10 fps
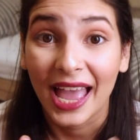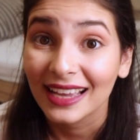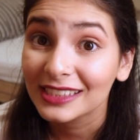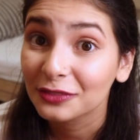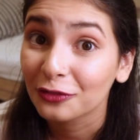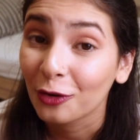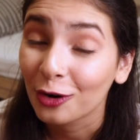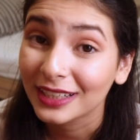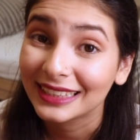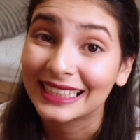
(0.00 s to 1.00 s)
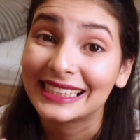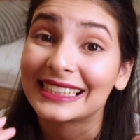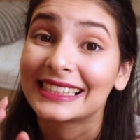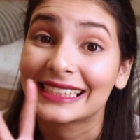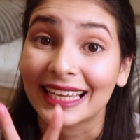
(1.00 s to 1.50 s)
as for the
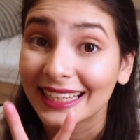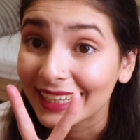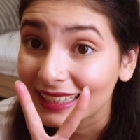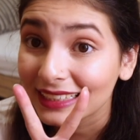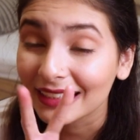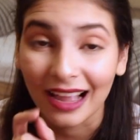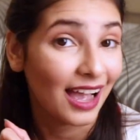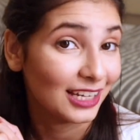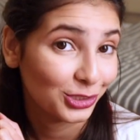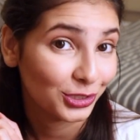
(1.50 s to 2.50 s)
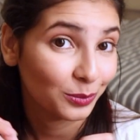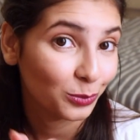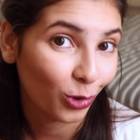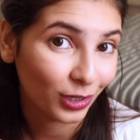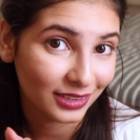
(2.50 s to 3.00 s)
second
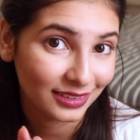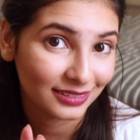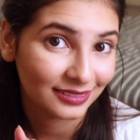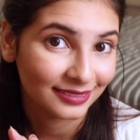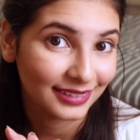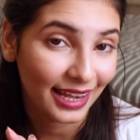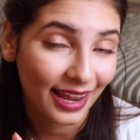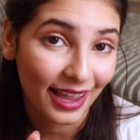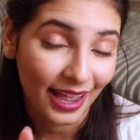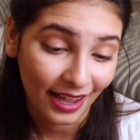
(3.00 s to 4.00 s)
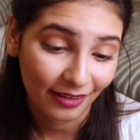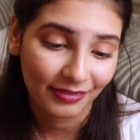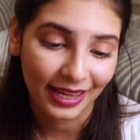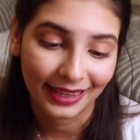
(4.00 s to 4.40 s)
eyeshade product that I have,